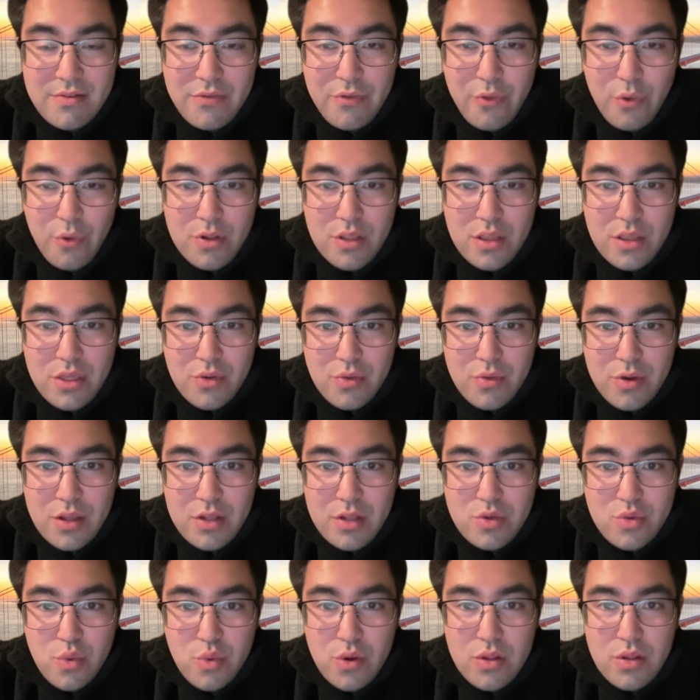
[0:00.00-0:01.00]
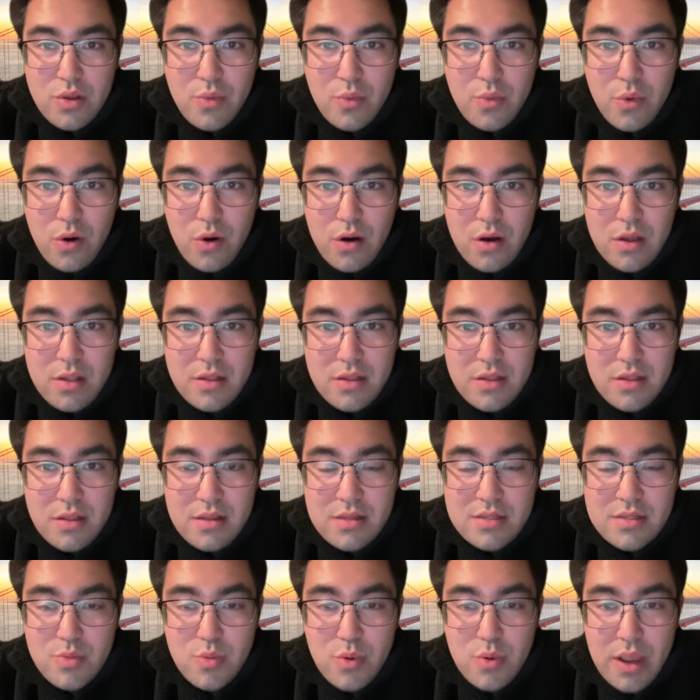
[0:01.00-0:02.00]
43 and 21.
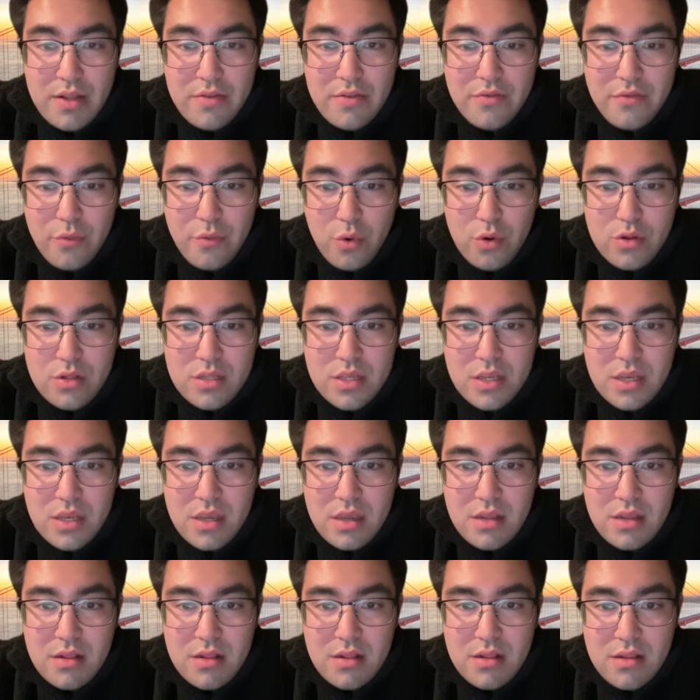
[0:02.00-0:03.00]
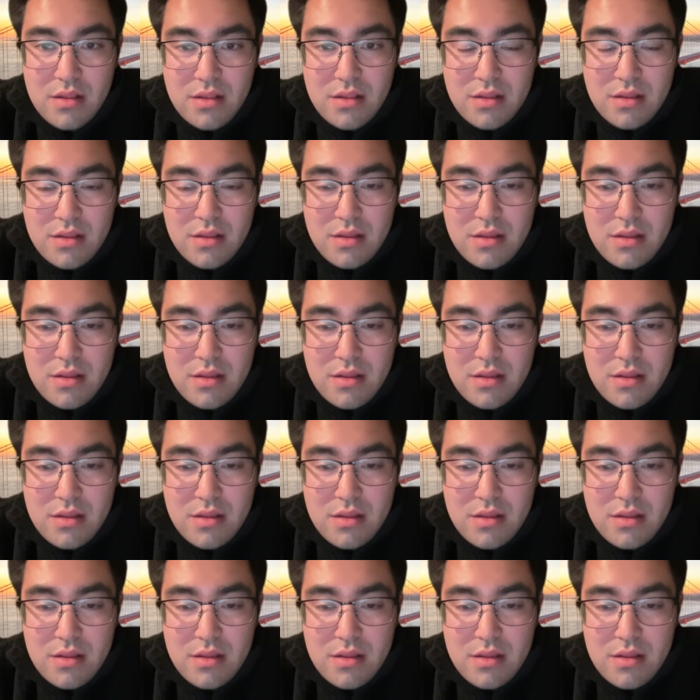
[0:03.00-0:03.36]
He's ranked 14.